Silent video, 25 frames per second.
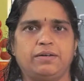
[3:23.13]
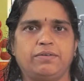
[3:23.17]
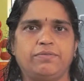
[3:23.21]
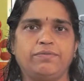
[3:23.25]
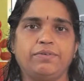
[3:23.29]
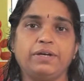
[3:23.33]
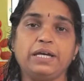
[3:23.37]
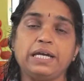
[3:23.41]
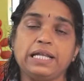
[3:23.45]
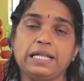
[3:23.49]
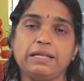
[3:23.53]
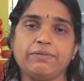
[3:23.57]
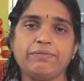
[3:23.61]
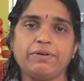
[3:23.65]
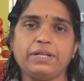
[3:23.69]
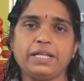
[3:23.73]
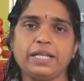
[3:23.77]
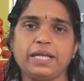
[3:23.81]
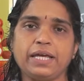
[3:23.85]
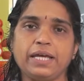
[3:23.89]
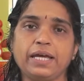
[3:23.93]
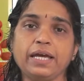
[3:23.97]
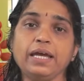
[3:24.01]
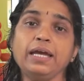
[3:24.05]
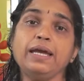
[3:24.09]
We live
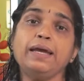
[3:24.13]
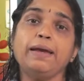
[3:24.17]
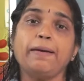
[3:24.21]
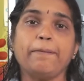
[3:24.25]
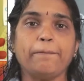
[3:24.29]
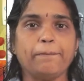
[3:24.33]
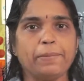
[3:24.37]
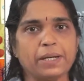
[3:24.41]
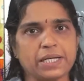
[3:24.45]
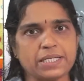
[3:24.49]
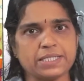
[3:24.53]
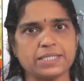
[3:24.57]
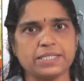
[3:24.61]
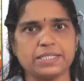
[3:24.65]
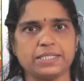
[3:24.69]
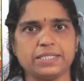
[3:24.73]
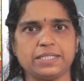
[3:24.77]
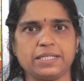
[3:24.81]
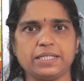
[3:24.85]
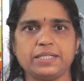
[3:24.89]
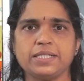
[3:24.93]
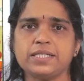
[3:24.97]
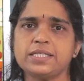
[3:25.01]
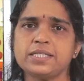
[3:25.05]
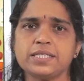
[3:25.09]
in a big
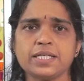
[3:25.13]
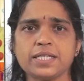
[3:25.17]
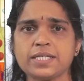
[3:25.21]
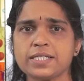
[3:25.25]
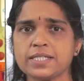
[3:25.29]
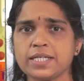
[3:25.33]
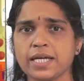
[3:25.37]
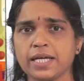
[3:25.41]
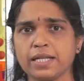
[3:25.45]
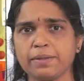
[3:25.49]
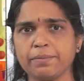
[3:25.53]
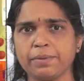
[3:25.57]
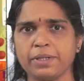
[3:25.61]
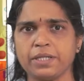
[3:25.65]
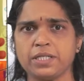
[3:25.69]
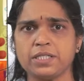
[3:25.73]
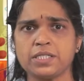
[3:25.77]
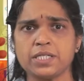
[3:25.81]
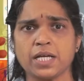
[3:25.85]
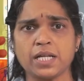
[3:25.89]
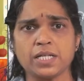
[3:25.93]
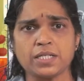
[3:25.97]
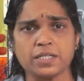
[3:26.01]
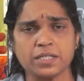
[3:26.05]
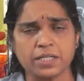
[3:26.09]
city. This is a statement.
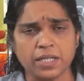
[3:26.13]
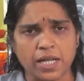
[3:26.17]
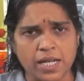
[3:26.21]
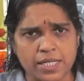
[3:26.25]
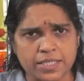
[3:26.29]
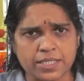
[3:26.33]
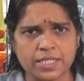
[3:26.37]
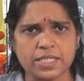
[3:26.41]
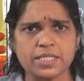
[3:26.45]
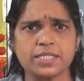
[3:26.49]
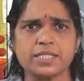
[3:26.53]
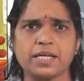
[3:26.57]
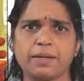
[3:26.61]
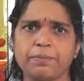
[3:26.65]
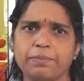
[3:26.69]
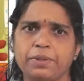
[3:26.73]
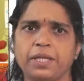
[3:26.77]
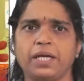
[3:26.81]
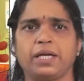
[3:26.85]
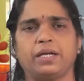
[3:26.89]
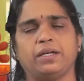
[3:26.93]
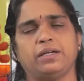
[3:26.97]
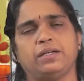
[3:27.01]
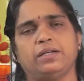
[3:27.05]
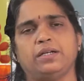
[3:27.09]
It tells us
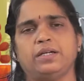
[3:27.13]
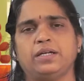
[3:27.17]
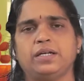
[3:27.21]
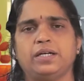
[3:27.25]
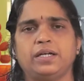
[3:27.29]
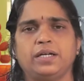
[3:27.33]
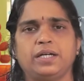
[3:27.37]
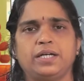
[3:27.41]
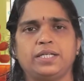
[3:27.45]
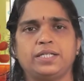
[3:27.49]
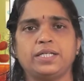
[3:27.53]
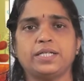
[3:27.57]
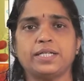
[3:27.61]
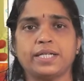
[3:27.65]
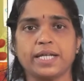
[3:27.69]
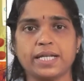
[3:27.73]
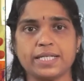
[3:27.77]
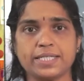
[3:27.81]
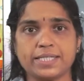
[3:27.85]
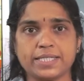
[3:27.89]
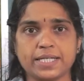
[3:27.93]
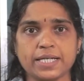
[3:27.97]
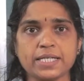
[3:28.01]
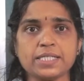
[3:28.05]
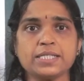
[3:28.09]
something. It
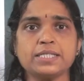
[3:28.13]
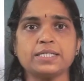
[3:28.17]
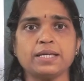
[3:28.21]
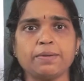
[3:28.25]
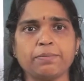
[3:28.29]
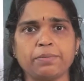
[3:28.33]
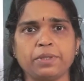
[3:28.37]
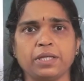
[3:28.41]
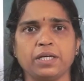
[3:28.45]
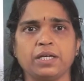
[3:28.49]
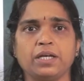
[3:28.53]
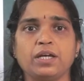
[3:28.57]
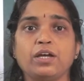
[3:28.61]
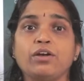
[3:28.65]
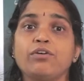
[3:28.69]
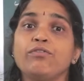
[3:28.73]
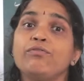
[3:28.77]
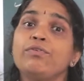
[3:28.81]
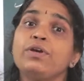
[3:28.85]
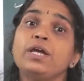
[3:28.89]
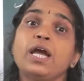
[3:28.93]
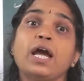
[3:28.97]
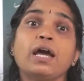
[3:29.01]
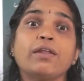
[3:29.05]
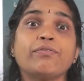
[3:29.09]
tells us something.
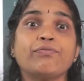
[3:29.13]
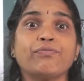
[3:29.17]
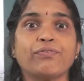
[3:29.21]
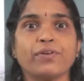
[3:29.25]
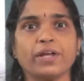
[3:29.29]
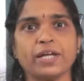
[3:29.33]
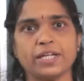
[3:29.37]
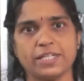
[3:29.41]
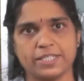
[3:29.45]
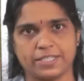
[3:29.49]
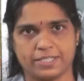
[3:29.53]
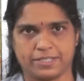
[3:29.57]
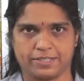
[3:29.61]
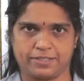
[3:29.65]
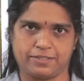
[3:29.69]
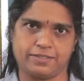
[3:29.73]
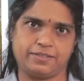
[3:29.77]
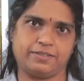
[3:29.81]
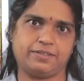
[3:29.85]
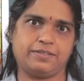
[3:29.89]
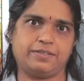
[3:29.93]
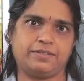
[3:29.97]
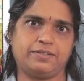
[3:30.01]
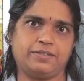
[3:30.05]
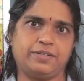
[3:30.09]
We are friends.
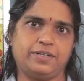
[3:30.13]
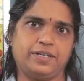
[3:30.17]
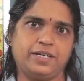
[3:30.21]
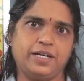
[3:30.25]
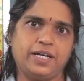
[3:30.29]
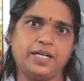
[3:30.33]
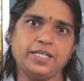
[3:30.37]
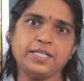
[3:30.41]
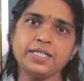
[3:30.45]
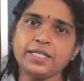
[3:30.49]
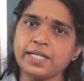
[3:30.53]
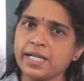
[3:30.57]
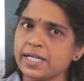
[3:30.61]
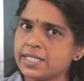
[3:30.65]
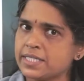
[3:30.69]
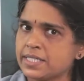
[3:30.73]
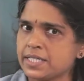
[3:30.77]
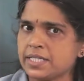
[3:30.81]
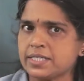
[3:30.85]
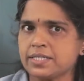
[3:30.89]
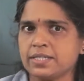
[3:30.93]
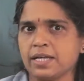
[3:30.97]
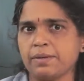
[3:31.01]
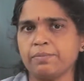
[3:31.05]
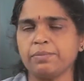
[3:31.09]
It tells
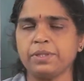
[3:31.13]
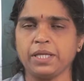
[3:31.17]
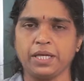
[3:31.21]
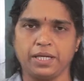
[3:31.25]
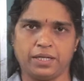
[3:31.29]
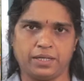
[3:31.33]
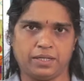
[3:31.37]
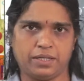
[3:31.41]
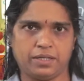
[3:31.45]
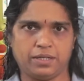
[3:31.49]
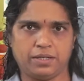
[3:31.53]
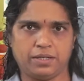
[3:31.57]
us something.